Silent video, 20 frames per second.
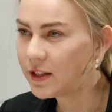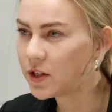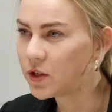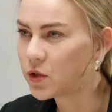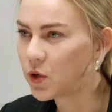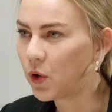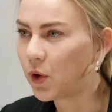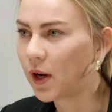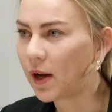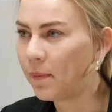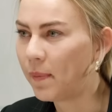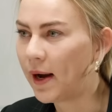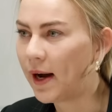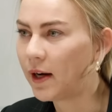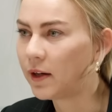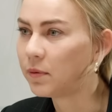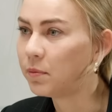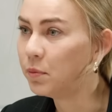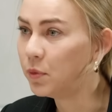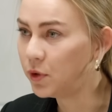to talk
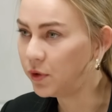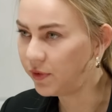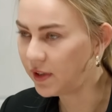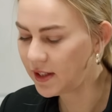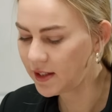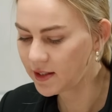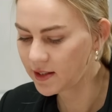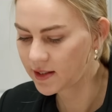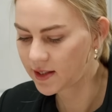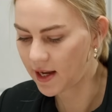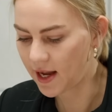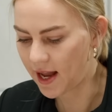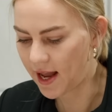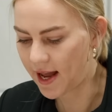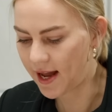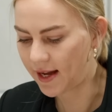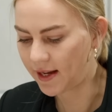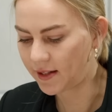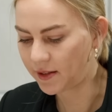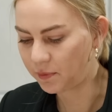about movies
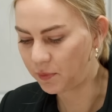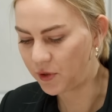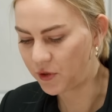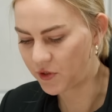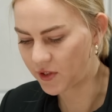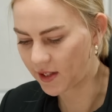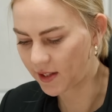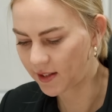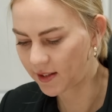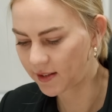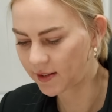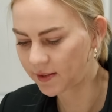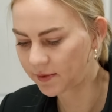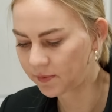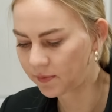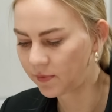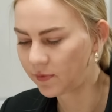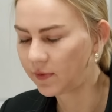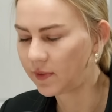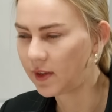and music.
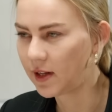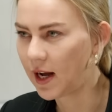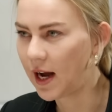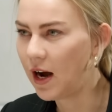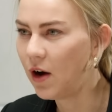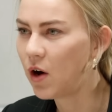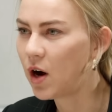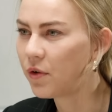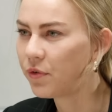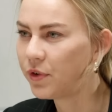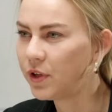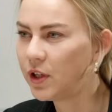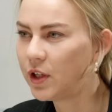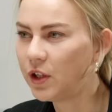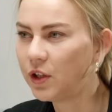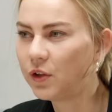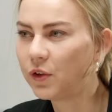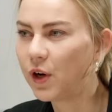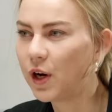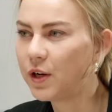How often do
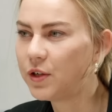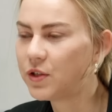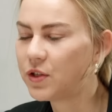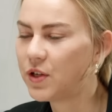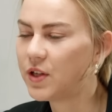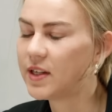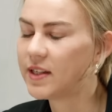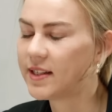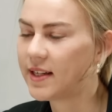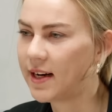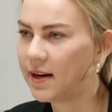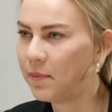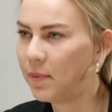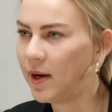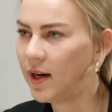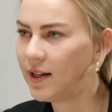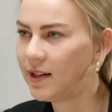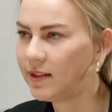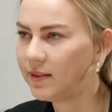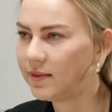you go to the cinema?